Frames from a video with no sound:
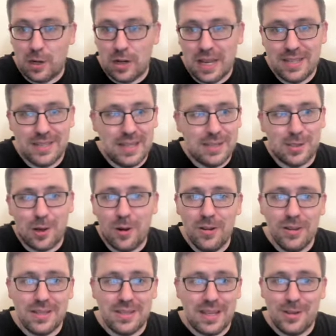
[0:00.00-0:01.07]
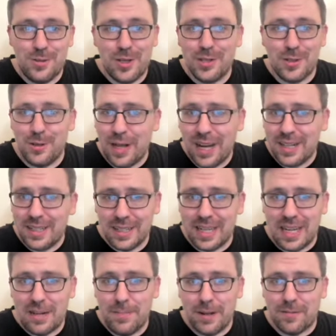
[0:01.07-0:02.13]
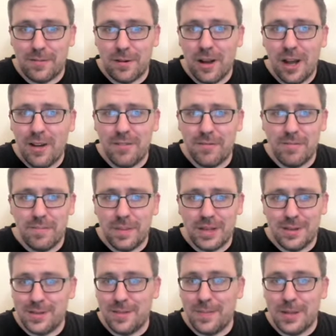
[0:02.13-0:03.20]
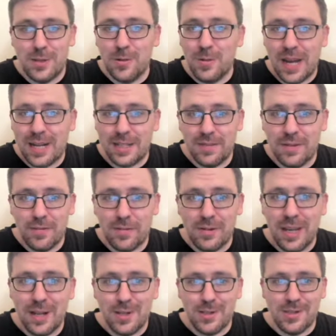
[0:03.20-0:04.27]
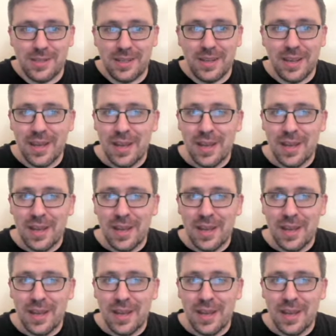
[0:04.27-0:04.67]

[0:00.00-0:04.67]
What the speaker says: as things currently stand, the Jets are not going to get a pick for Huff because they've been too active in free agency.